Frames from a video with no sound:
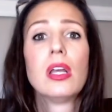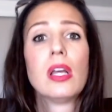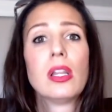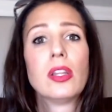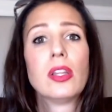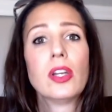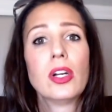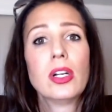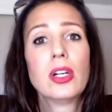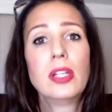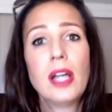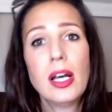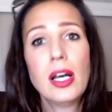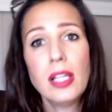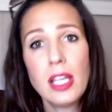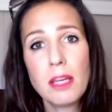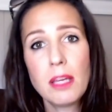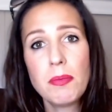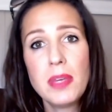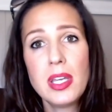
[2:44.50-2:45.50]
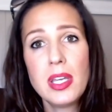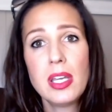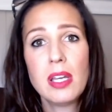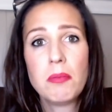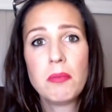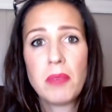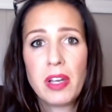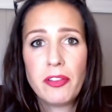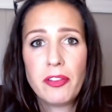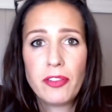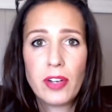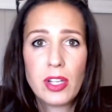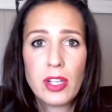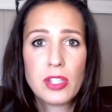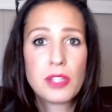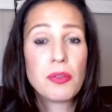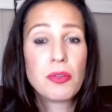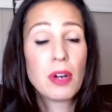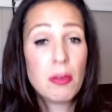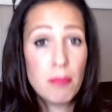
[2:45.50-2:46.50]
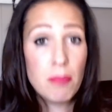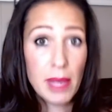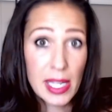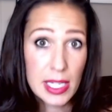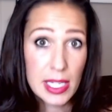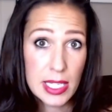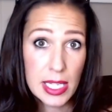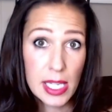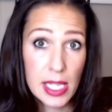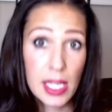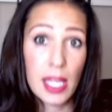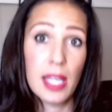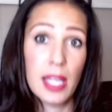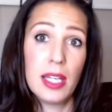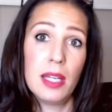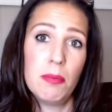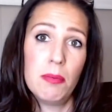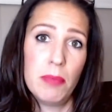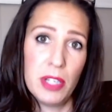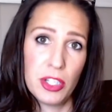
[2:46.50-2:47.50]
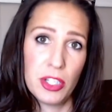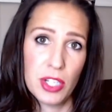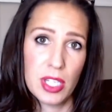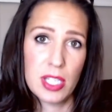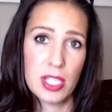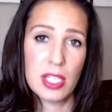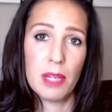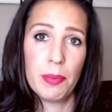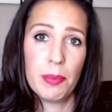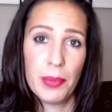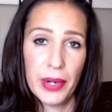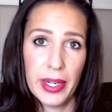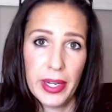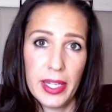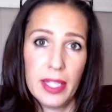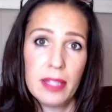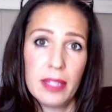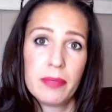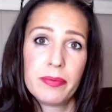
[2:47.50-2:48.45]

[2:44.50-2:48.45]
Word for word: They're not like me and my friends who are amazing and ambitious and pretty.